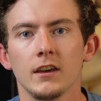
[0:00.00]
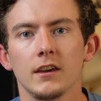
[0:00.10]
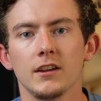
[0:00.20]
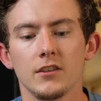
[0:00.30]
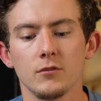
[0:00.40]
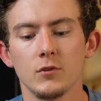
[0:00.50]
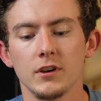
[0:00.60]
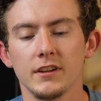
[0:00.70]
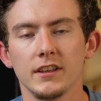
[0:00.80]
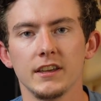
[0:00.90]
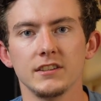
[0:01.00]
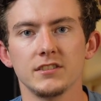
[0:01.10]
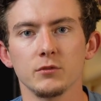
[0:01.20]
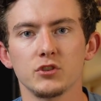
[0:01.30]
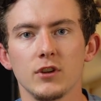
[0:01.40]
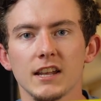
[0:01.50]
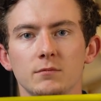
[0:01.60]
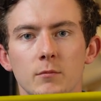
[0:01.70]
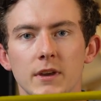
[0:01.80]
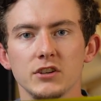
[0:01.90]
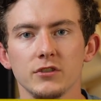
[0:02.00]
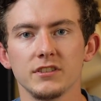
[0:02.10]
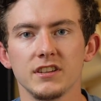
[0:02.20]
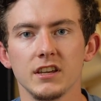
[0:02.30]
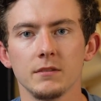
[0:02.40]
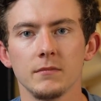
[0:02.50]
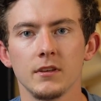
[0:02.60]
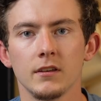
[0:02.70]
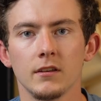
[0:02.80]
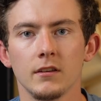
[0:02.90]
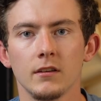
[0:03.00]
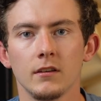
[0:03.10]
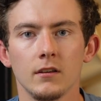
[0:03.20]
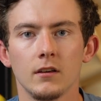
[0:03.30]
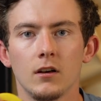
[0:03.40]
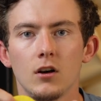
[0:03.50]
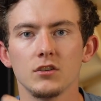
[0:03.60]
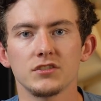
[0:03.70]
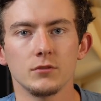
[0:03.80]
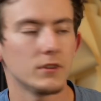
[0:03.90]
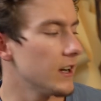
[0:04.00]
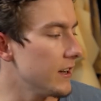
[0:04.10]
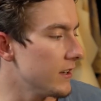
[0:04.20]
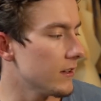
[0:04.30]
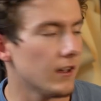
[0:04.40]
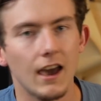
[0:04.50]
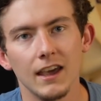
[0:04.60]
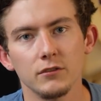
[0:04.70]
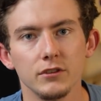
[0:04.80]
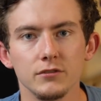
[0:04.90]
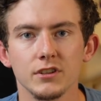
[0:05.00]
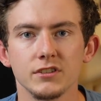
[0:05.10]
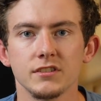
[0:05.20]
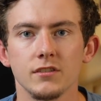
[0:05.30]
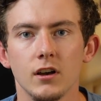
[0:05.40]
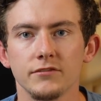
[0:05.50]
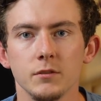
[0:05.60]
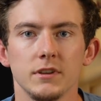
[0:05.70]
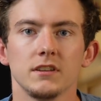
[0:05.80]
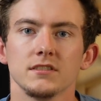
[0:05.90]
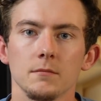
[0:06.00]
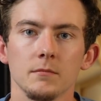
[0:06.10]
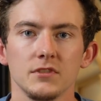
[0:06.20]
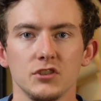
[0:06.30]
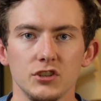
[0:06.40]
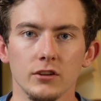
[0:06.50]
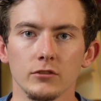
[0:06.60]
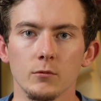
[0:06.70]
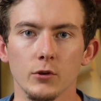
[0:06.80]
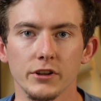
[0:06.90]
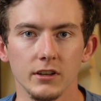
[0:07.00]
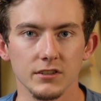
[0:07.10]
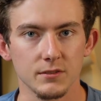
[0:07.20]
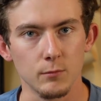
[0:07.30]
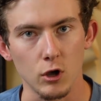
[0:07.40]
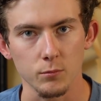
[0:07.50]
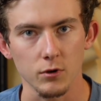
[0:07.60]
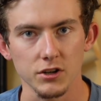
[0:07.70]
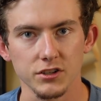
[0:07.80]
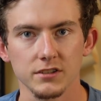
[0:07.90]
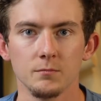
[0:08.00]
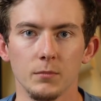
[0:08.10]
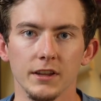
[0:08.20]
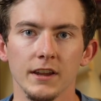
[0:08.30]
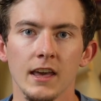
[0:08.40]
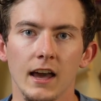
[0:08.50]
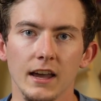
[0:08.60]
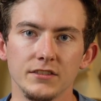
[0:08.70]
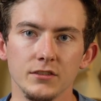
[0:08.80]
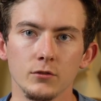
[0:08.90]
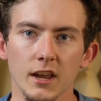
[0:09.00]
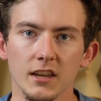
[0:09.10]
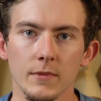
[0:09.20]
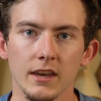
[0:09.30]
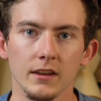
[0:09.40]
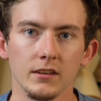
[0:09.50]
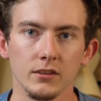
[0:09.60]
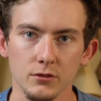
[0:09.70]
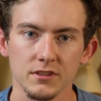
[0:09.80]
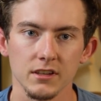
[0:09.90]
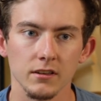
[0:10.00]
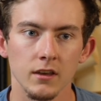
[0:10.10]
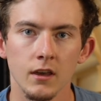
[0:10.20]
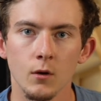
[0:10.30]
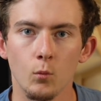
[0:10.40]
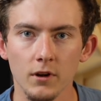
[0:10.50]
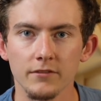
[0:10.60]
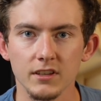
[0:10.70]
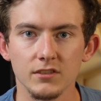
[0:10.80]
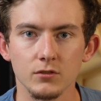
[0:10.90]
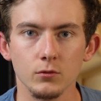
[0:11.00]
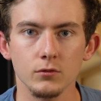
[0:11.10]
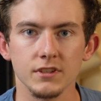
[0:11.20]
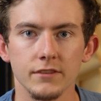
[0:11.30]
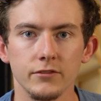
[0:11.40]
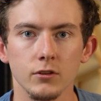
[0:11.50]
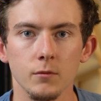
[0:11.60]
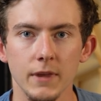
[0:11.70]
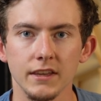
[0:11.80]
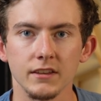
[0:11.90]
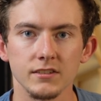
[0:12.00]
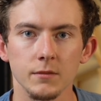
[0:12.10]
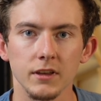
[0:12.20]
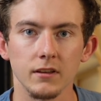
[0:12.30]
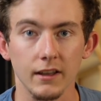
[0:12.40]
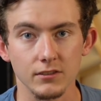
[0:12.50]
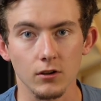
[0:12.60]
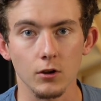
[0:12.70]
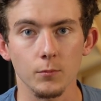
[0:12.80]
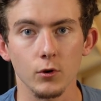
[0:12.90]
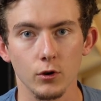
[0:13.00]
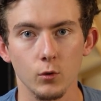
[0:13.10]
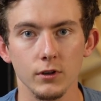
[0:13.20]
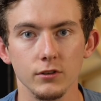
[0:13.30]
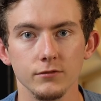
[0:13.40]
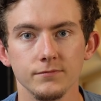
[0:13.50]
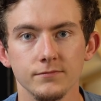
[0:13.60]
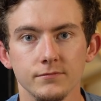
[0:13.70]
Another one is the retractable measuring tape. Also a good idea. I don't use those as often because I'm generally working on smaller projects, but I do recommend using one of these tools if you're making something like a tarp or a quilt.